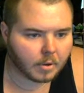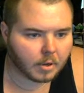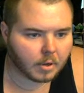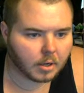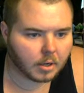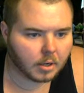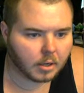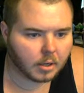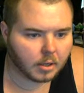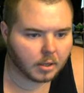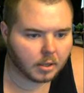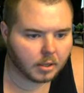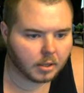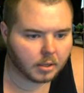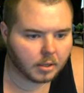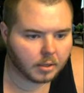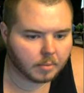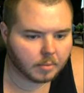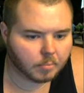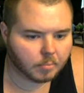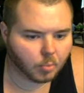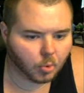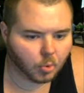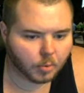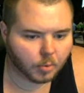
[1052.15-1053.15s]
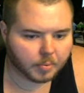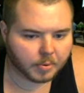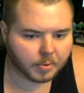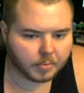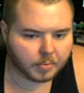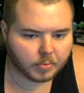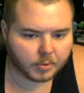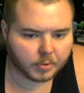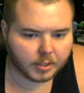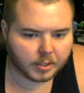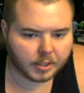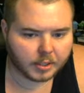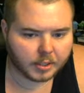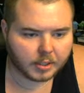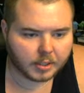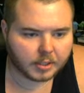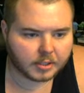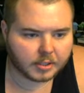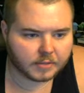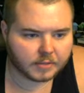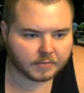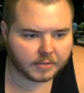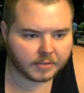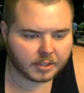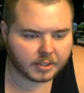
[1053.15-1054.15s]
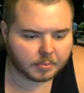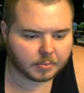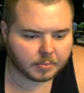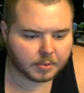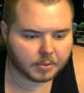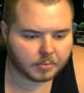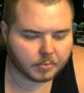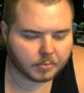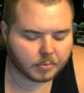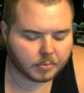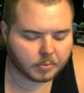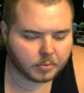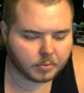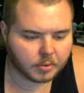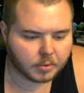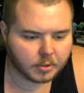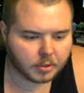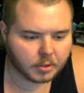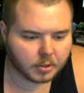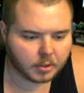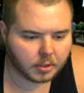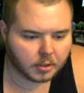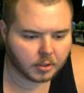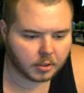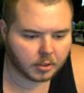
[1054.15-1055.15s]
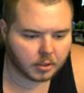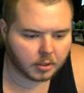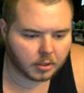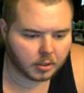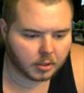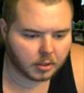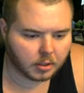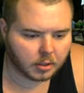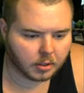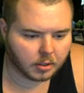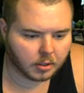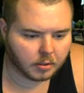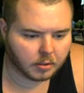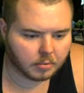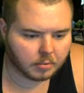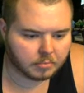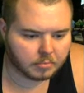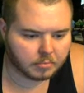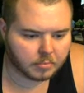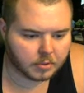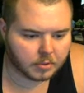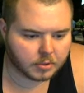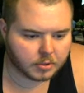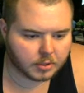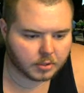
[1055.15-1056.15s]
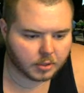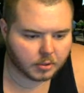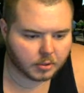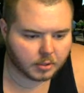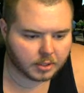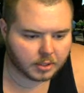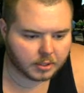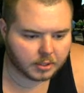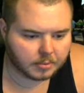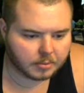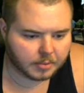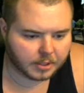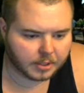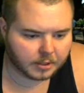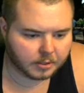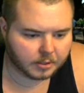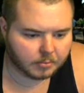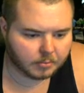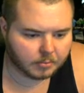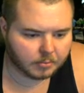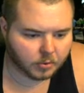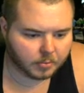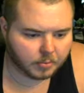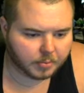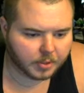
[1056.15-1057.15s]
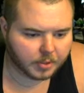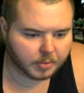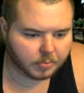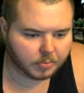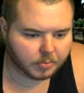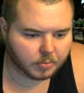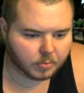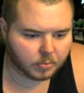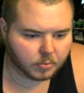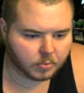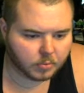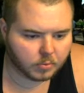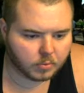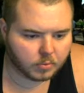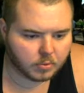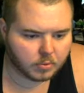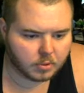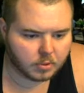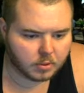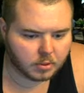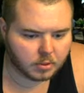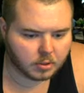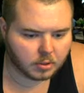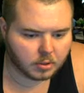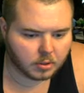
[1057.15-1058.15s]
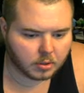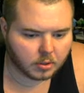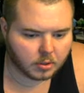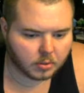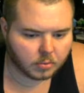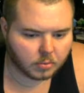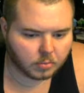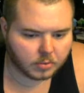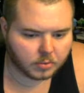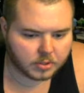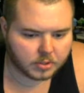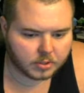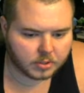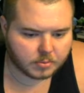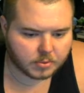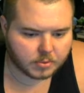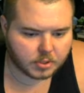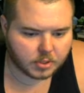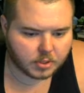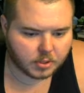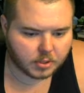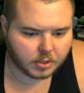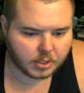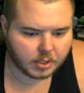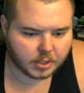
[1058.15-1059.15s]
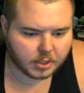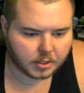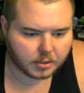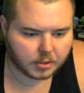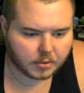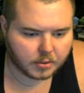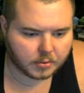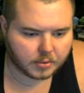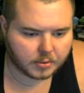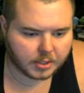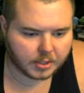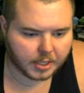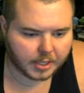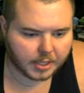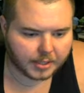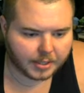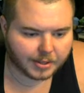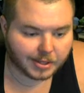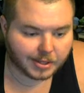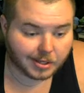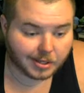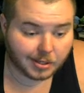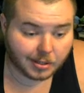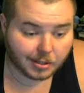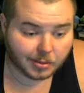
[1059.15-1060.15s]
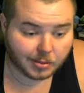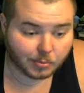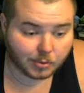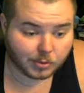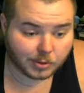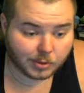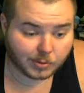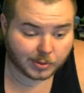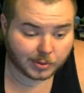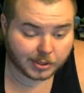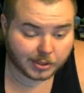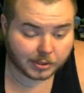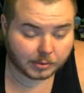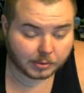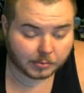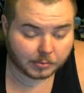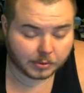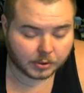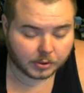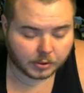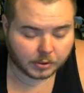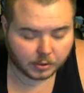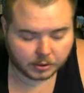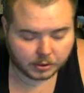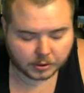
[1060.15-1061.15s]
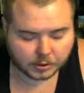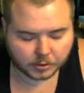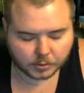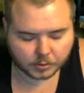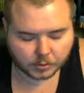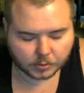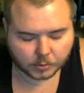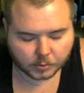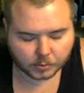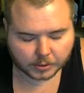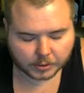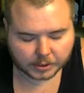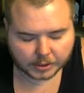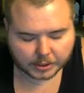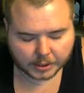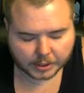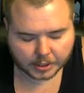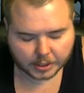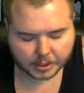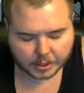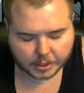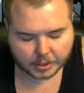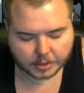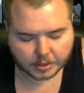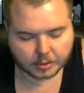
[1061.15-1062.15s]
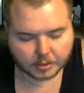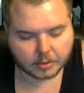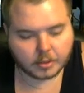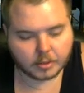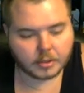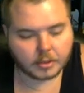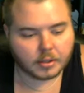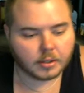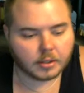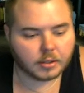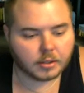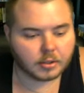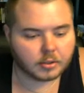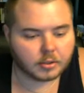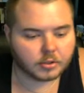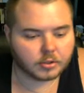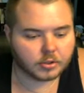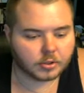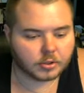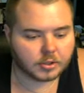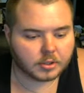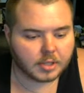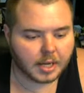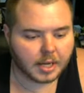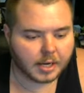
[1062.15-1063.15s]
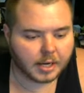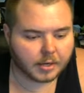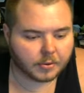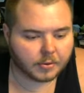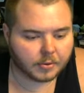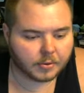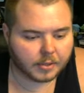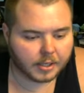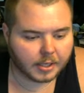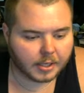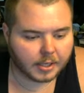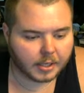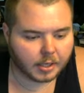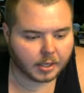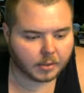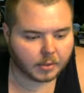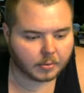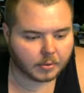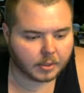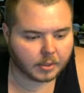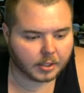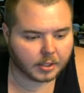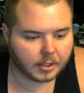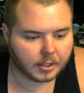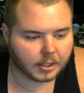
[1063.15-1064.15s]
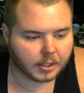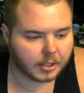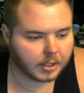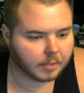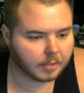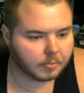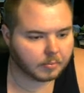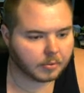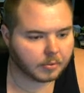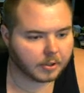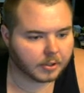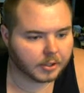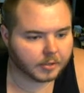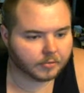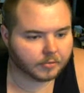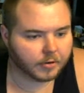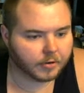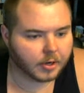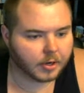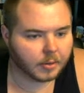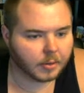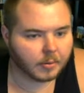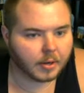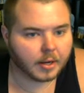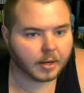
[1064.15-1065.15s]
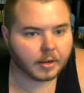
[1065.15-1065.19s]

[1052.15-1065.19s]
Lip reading: And more people need it. That's 50 people. So let's make some more people with some studios, and then once we get some studios, we can just take on that other one and get it completed right away.